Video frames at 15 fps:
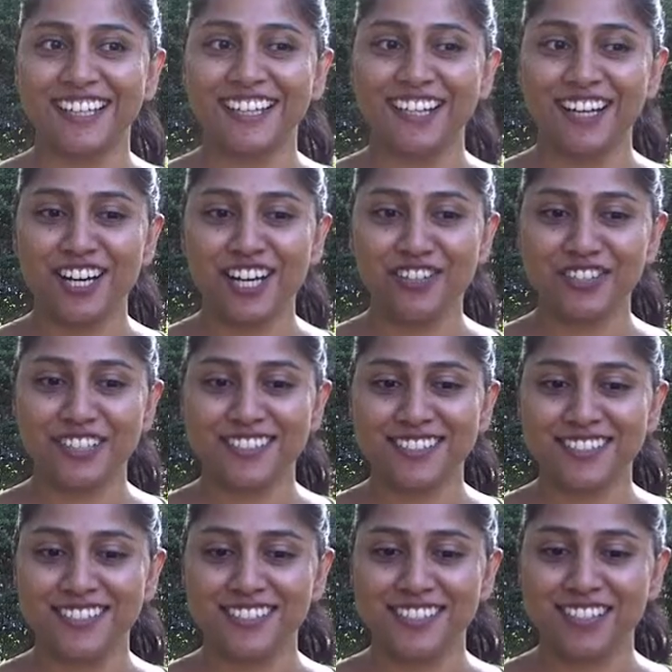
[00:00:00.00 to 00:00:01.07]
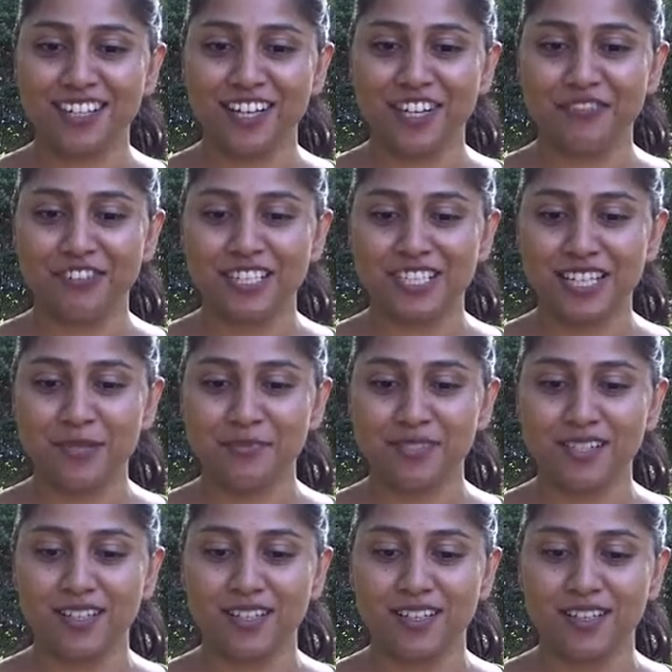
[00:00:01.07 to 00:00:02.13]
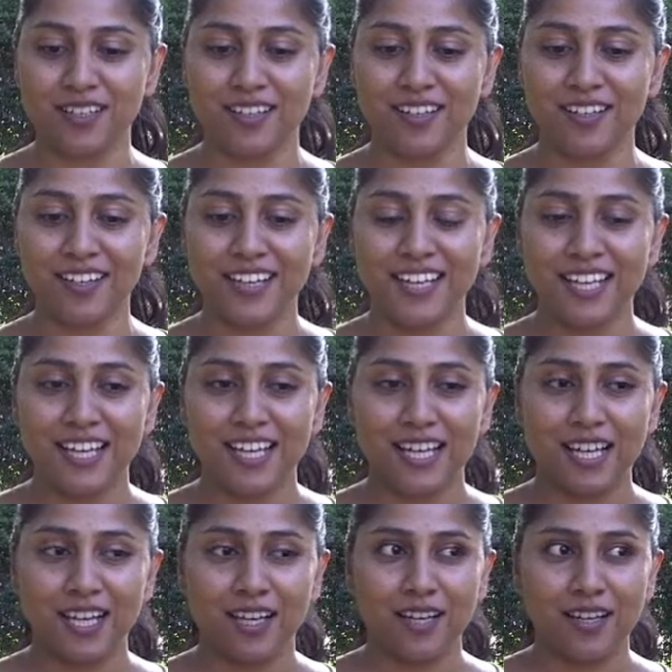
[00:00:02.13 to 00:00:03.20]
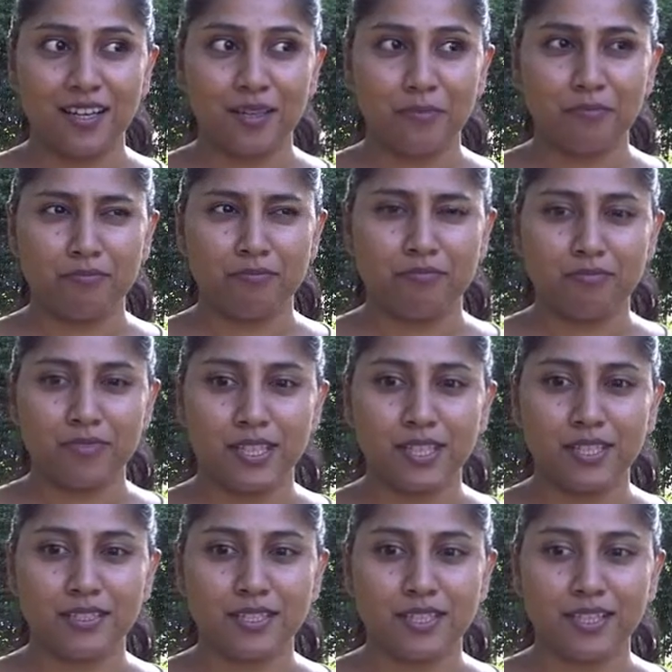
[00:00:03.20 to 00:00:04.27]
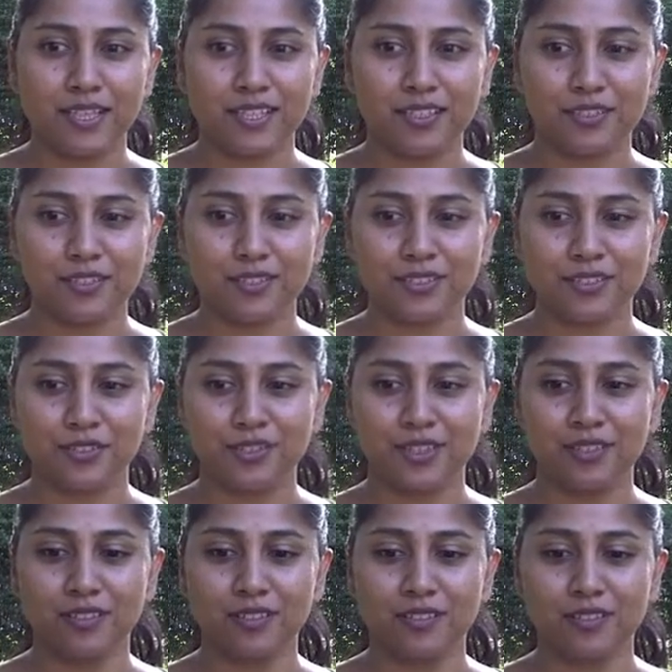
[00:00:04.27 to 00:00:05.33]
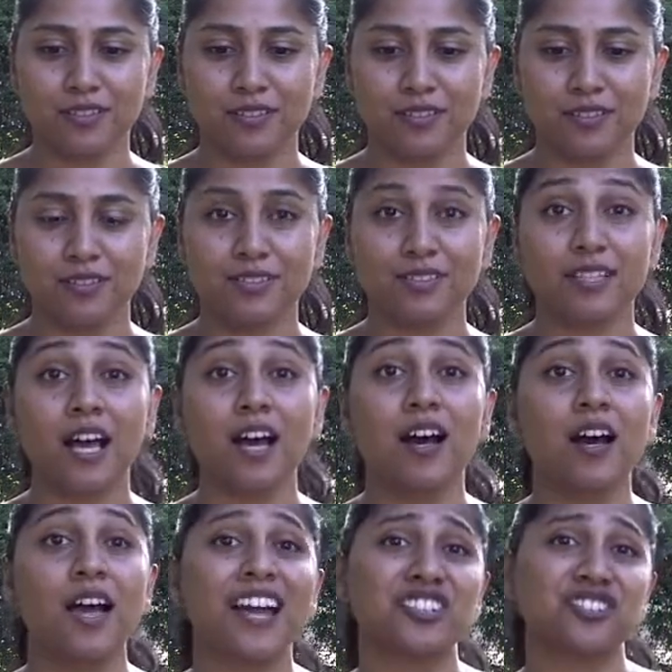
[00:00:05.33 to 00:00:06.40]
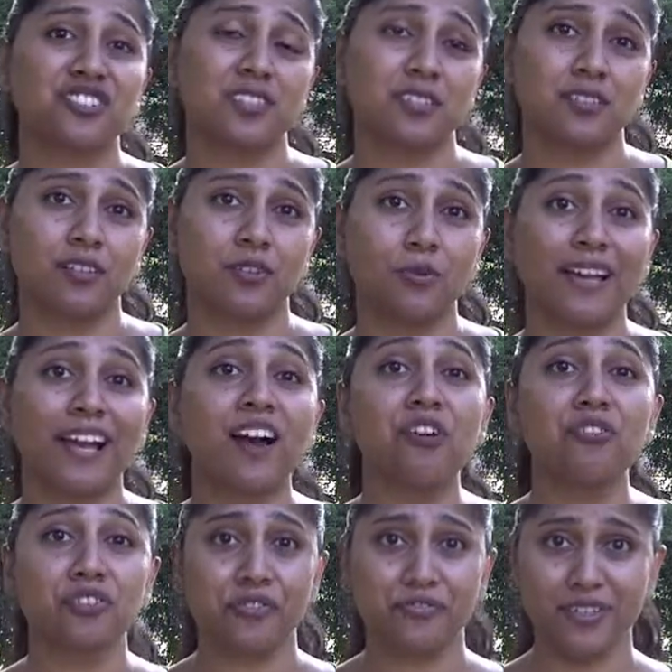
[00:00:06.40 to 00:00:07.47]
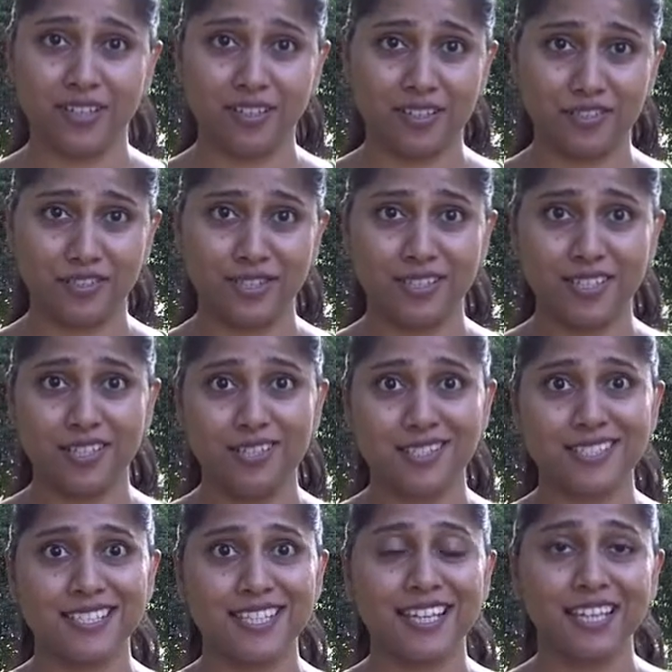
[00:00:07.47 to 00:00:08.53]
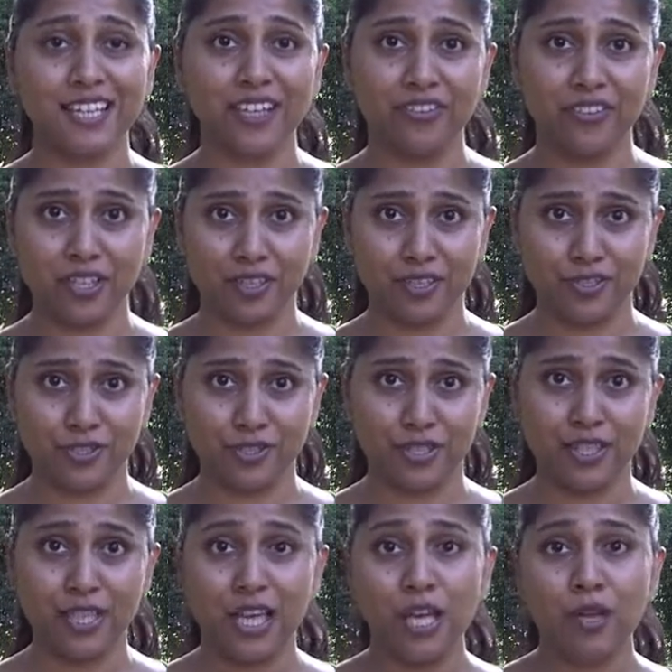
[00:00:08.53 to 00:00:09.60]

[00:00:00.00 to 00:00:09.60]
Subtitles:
In our regions, a lot of the times the intellectuals are actually going out of the country. They're not staying in the country.